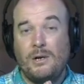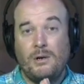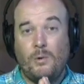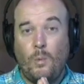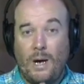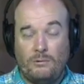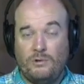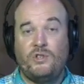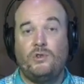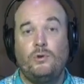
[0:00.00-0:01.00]
1 or
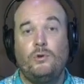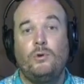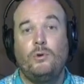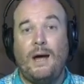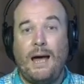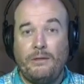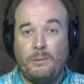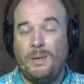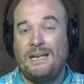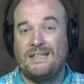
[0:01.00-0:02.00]
2 other
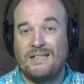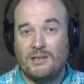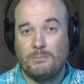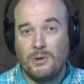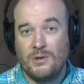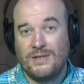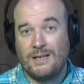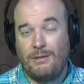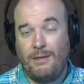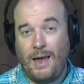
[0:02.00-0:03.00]
pieces of music
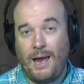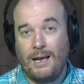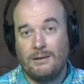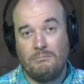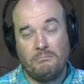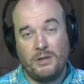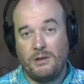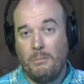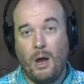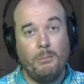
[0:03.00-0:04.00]
that at the
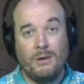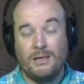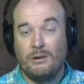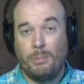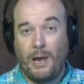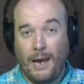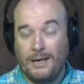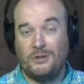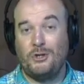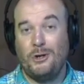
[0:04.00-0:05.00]
moment you're playing
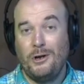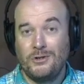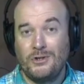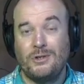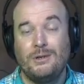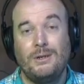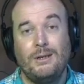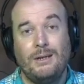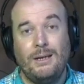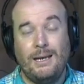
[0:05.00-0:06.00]
at church,
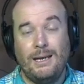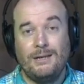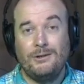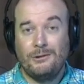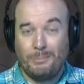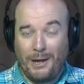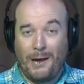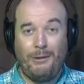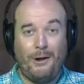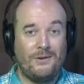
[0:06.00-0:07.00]
and you could play
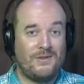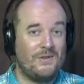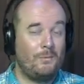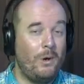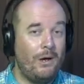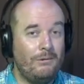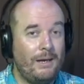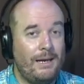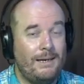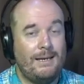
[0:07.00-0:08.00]
those as well
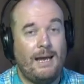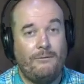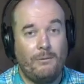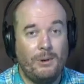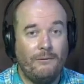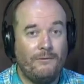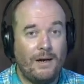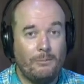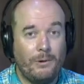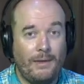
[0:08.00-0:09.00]
and have a bit of
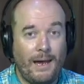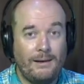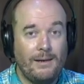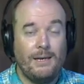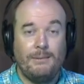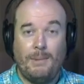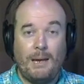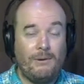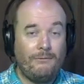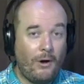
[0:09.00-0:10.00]
fun with that.
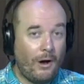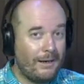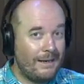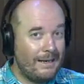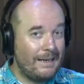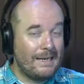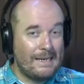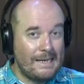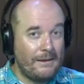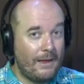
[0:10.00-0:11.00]
Maybe find it in a
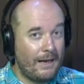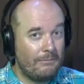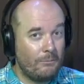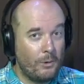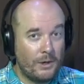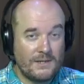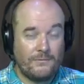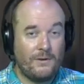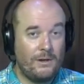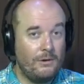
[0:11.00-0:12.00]
key that works
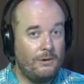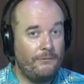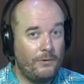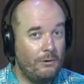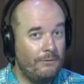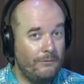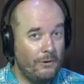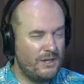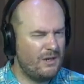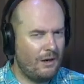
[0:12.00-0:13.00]
for you, for your
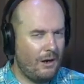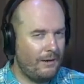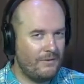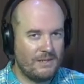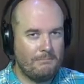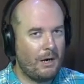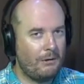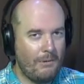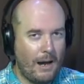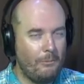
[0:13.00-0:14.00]
voice. You can kind of just muck
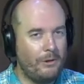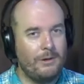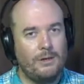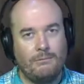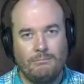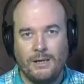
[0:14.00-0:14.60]
around with it. You can